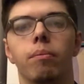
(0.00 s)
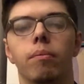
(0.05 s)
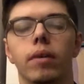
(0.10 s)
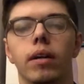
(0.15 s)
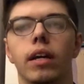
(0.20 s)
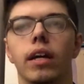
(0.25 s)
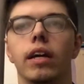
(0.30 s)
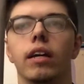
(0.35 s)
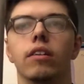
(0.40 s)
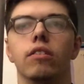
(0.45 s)

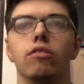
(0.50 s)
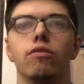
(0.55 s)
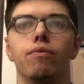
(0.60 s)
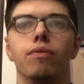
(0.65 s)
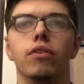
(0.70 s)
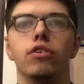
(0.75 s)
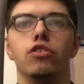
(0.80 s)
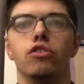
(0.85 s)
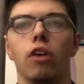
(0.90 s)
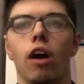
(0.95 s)
And
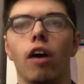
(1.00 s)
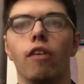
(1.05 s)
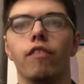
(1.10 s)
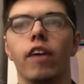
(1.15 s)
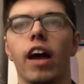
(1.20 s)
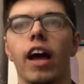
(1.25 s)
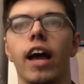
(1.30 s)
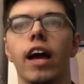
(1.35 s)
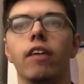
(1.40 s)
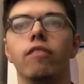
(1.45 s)
first off, I
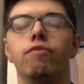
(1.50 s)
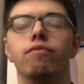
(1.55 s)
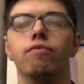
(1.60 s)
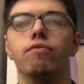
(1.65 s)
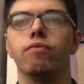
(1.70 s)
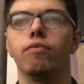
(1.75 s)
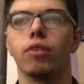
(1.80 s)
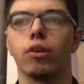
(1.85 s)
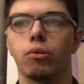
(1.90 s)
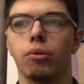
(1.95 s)
have
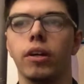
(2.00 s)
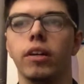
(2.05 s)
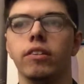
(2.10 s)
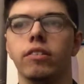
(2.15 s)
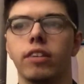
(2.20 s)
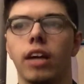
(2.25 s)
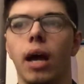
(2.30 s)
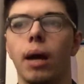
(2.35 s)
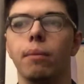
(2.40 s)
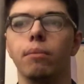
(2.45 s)
great
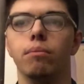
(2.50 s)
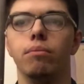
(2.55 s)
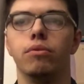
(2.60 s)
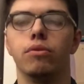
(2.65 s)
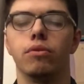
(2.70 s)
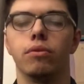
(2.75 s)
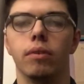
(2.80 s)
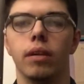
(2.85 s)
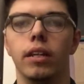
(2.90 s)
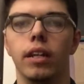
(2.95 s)

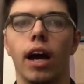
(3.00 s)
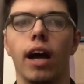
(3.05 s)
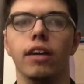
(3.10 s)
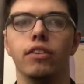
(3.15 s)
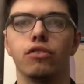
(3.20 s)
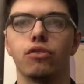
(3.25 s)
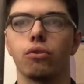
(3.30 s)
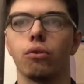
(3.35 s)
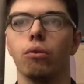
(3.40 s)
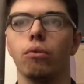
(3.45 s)
times in high
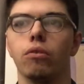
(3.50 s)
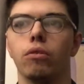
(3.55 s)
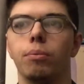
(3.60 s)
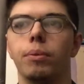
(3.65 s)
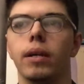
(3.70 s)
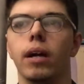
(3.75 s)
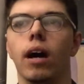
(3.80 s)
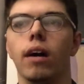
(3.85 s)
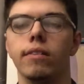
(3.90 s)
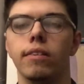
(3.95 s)
school, to be
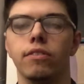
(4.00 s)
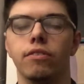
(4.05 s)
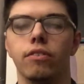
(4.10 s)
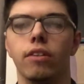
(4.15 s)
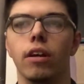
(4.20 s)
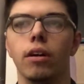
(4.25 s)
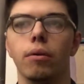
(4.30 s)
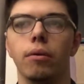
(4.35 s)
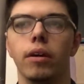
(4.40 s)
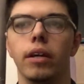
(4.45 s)
honest
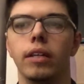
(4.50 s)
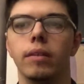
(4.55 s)
though,